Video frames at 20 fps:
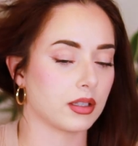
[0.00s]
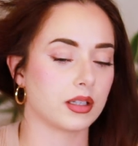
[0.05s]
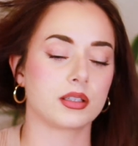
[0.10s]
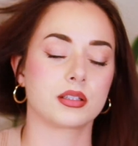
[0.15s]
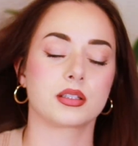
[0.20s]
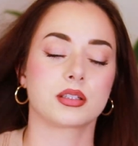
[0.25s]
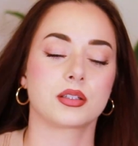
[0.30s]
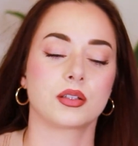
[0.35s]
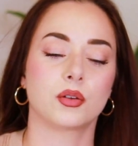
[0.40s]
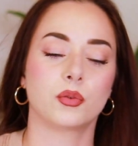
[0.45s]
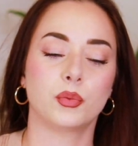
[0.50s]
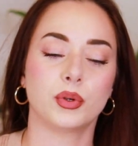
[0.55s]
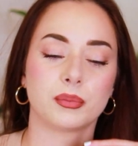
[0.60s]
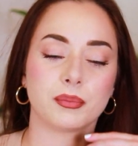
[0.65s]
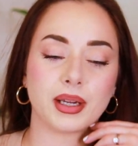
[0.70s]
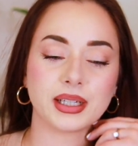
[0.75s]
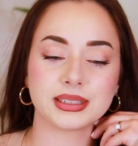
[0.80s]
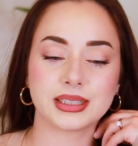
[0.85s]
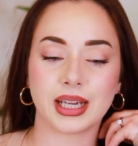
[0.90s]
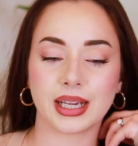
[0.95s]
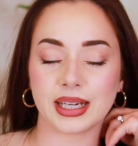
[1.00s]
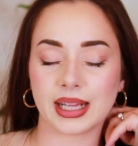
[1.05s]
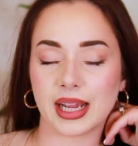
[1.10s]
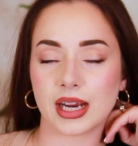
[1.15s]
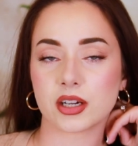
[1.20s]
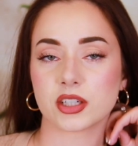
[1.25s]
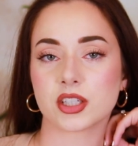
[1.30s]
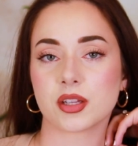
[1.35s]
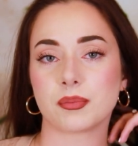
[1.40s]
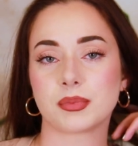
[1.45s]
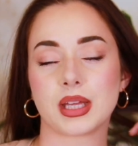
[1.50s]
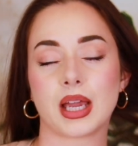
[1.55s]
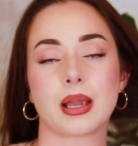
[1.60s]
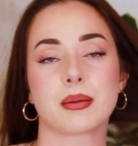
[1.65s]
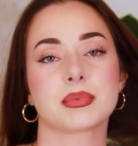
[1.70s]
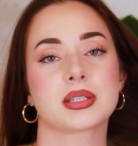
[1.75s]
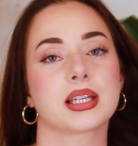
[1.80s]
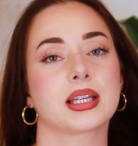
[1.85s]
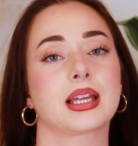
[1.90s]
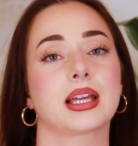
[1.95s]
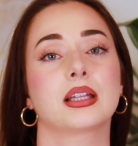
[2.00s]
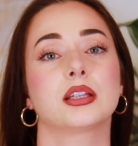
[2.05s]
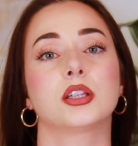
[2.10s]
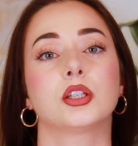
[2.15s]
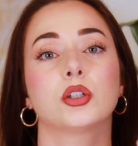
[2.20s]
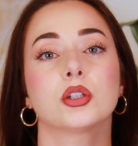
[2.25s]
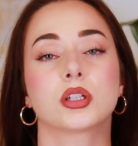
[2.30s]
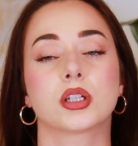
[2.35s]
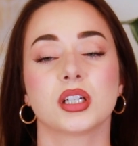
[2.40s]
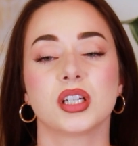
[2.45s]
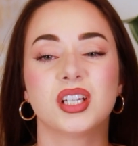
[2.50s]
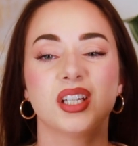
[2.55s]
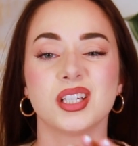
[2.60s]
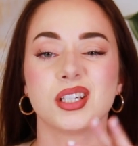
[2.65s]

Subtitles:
because with my dyed hair, sometimes it can look